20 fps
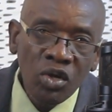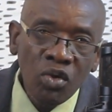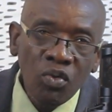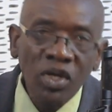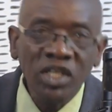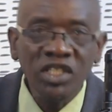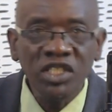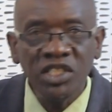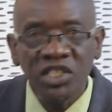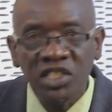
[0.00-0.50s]

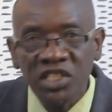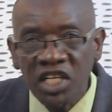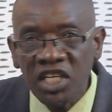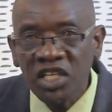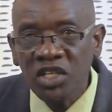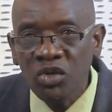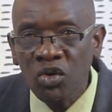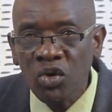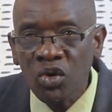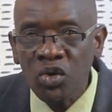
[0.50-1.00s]
what is
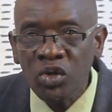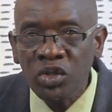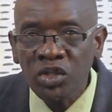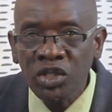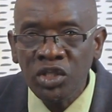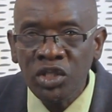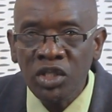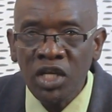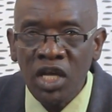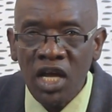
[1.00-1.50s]

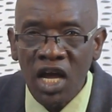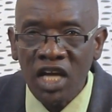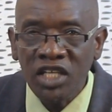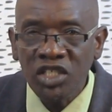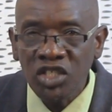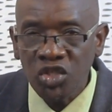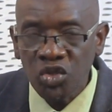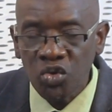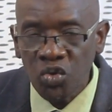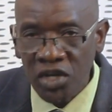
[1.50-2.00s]
technology,
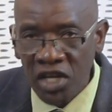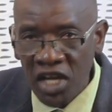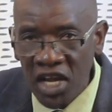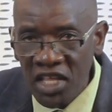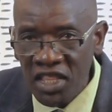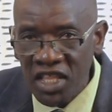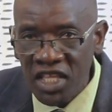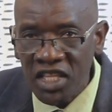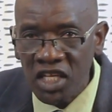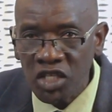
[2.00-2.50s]
and
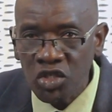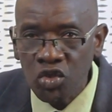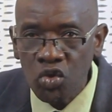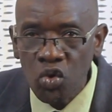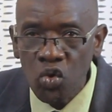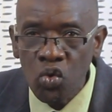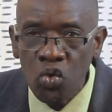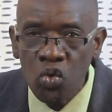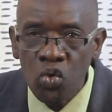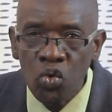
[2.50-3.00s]
together the
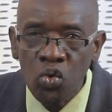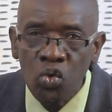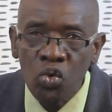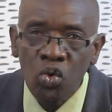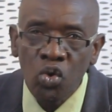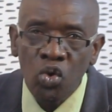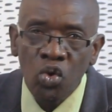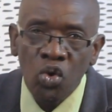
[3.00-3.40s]
two,